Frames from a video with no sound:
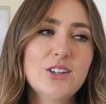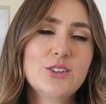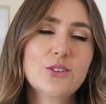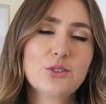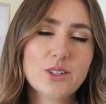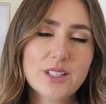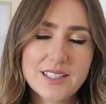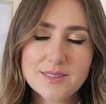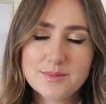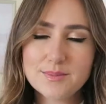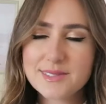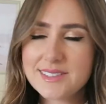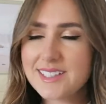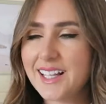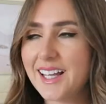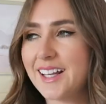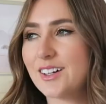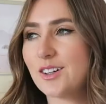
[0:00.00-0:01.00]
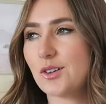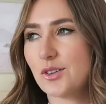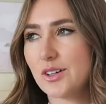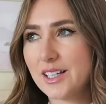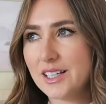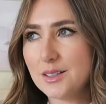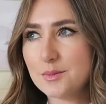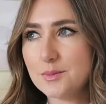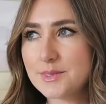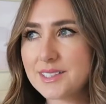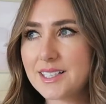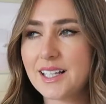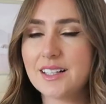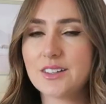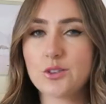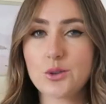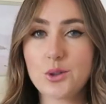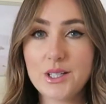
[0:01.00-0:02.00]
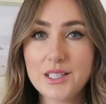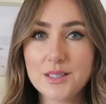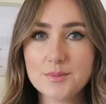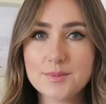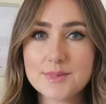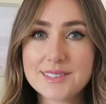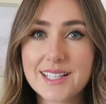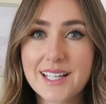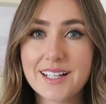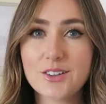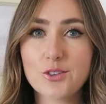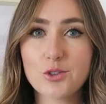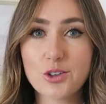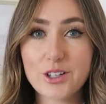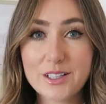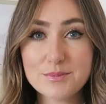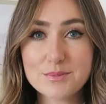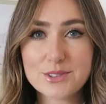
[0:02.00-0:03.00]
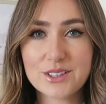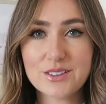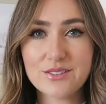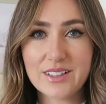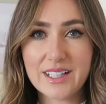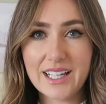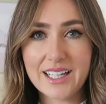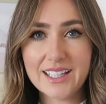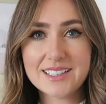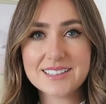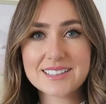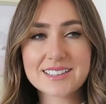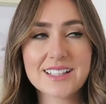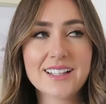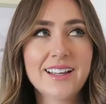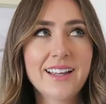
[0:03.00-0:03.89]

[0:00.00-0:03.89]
reams and reams and reams and reams of lace.